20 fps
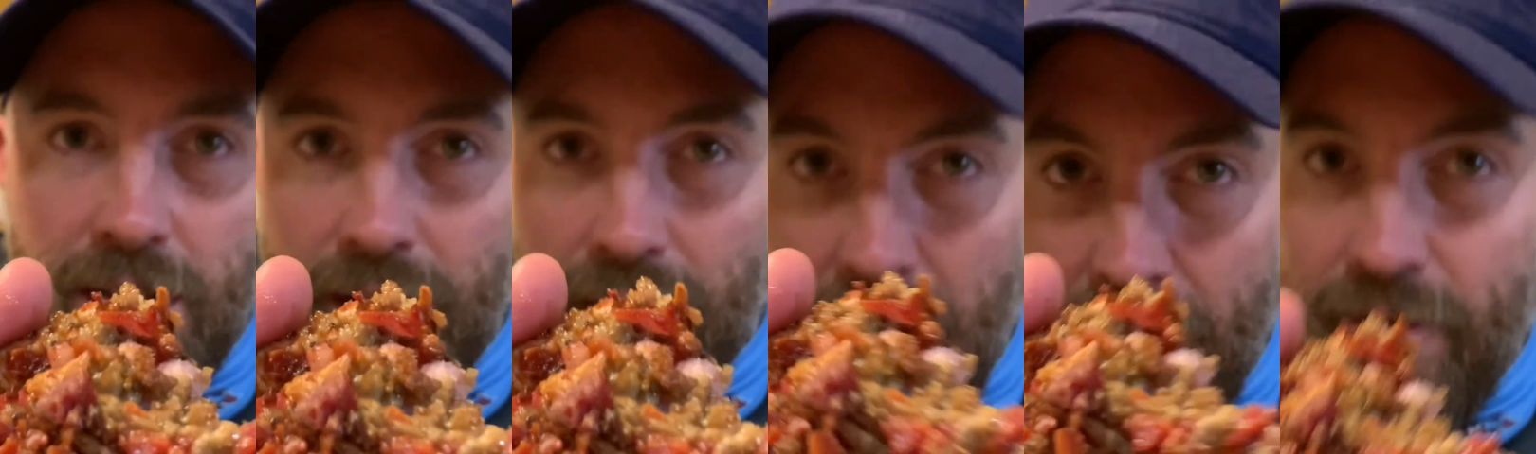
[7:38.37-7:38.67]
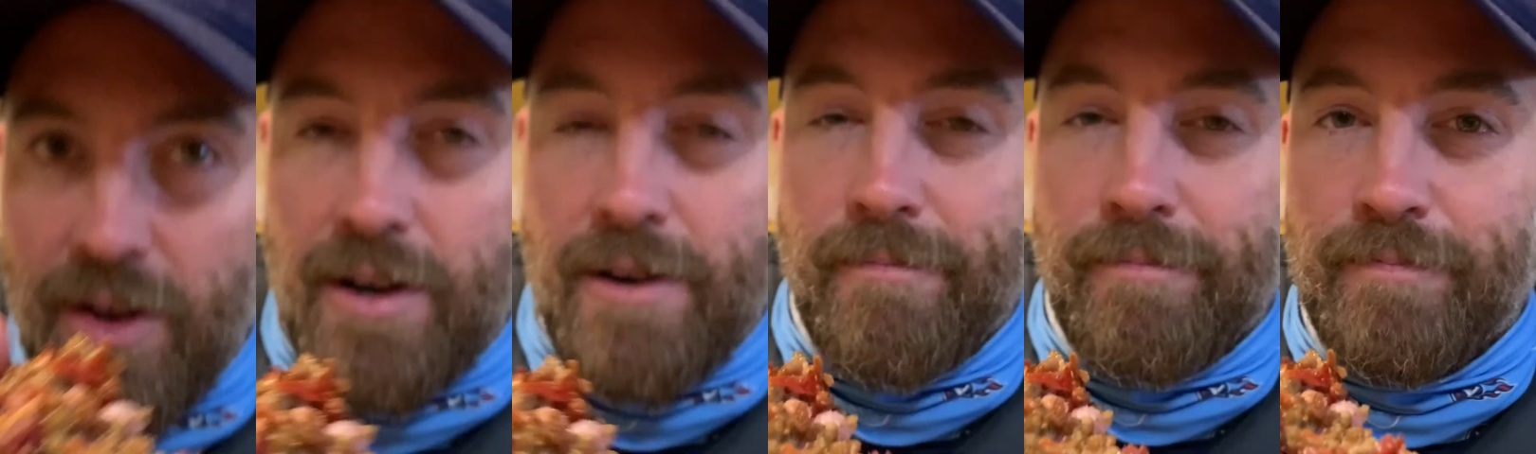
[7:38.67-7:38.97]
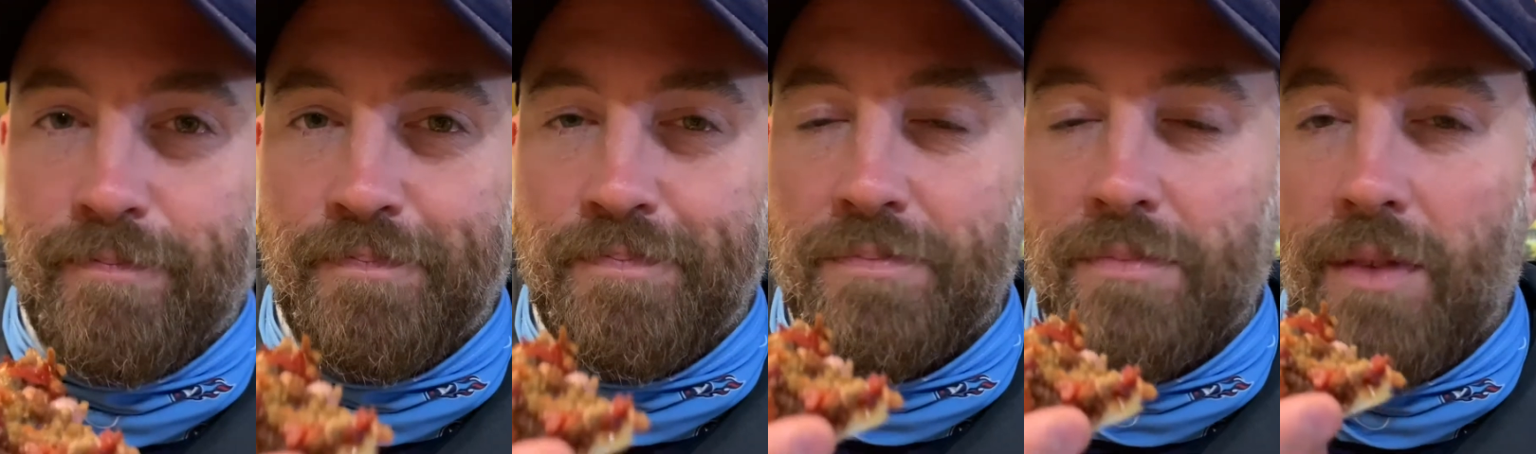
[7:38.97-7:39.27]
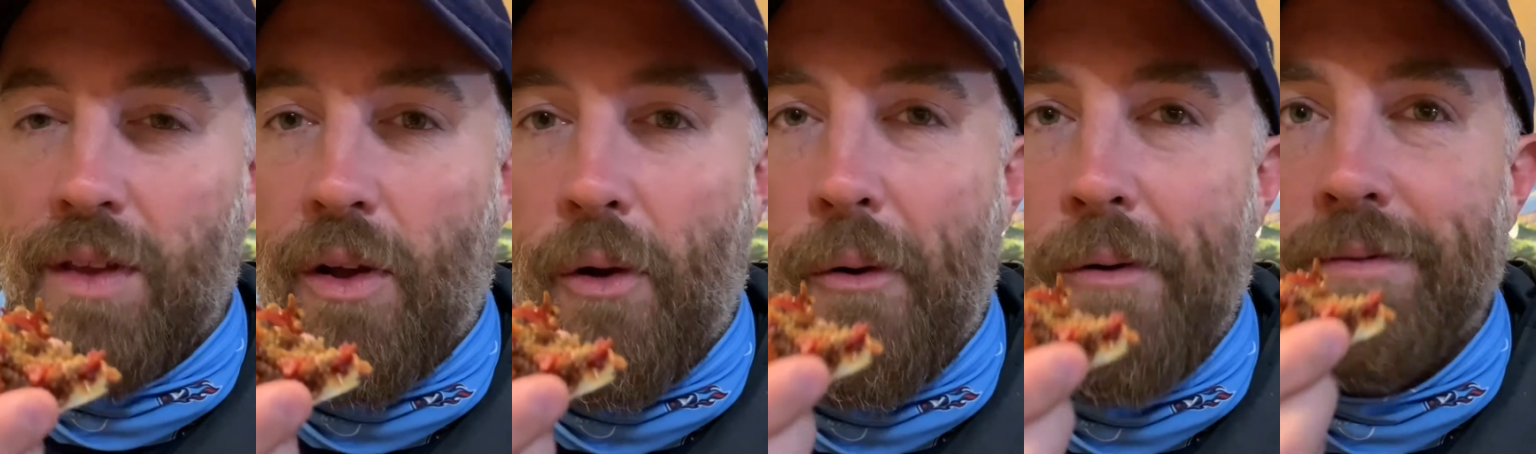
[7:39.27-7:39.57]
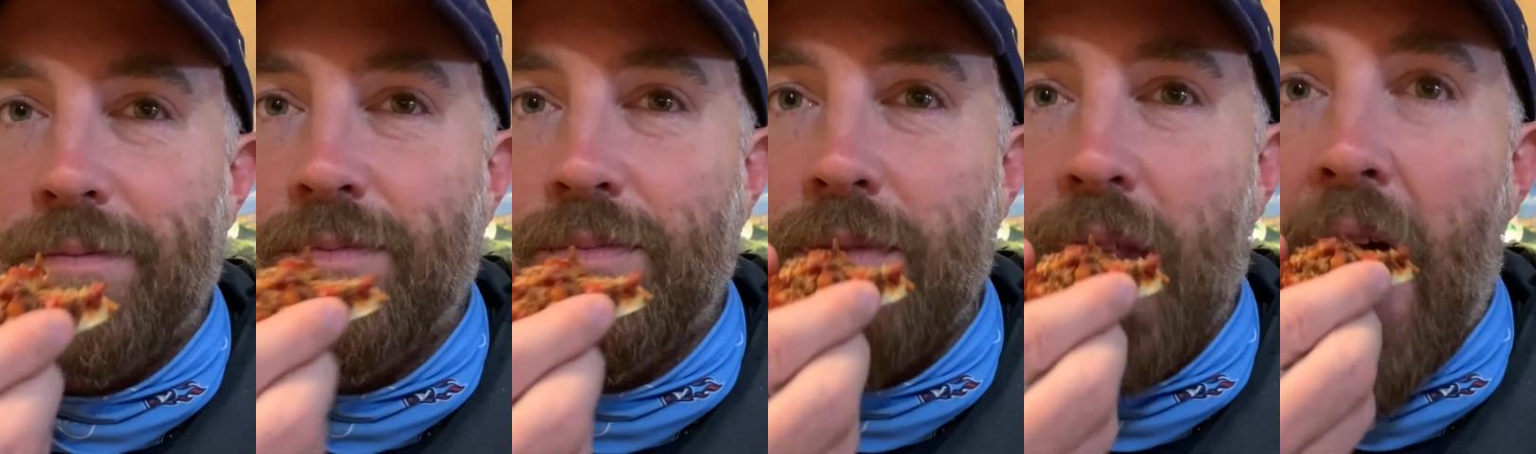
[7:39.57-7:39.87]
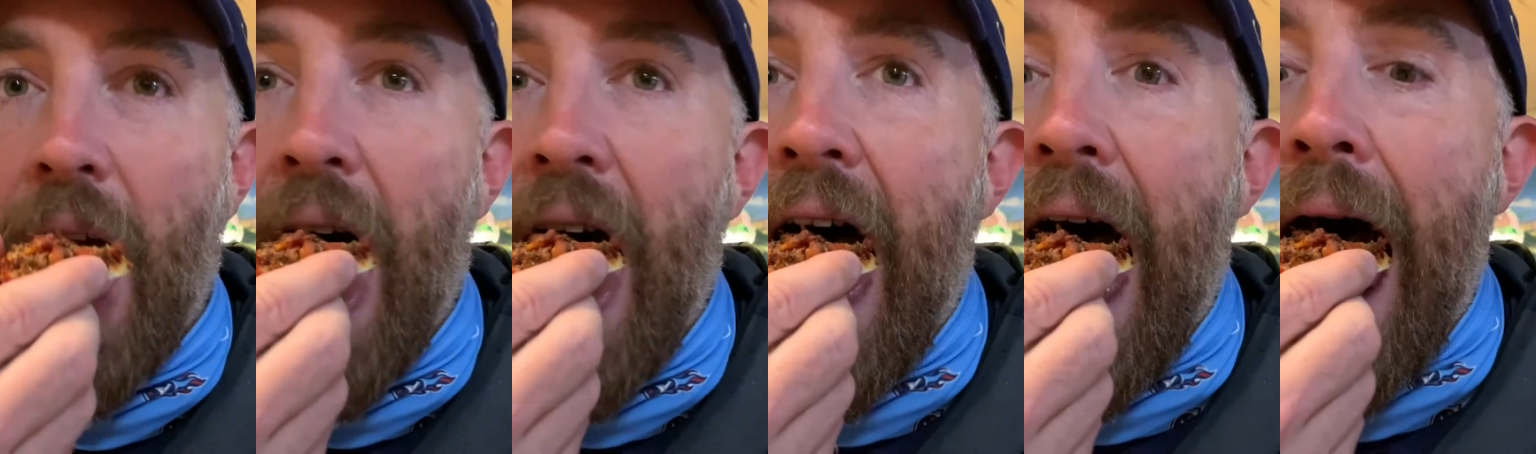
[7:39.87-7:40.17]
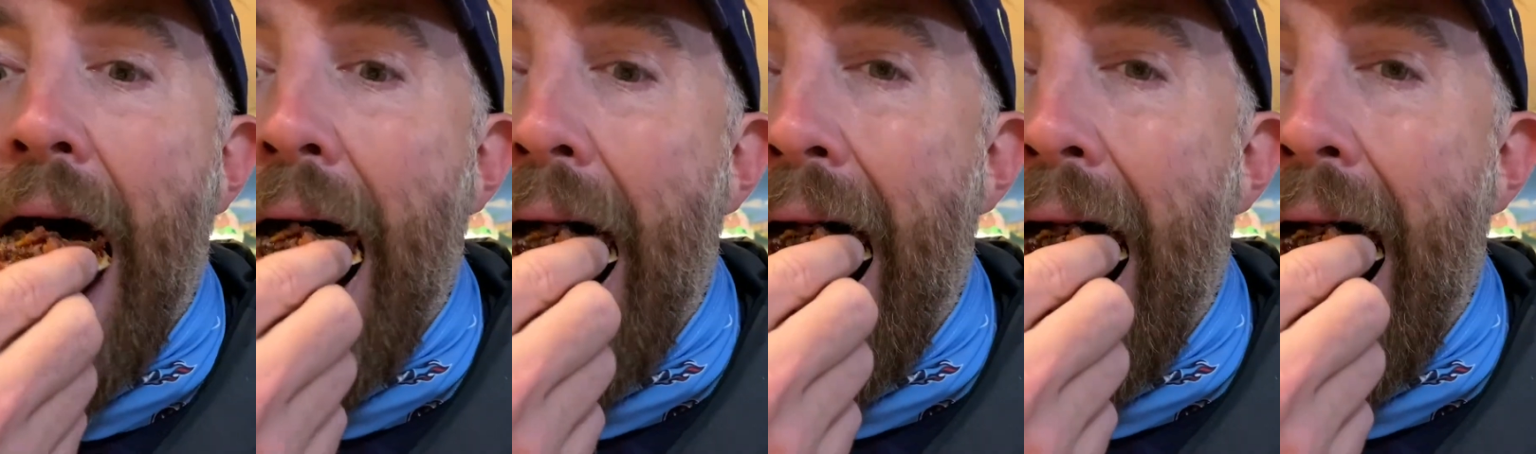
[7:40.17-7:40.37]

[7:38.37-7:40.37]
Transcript: I love it. There's even bacon.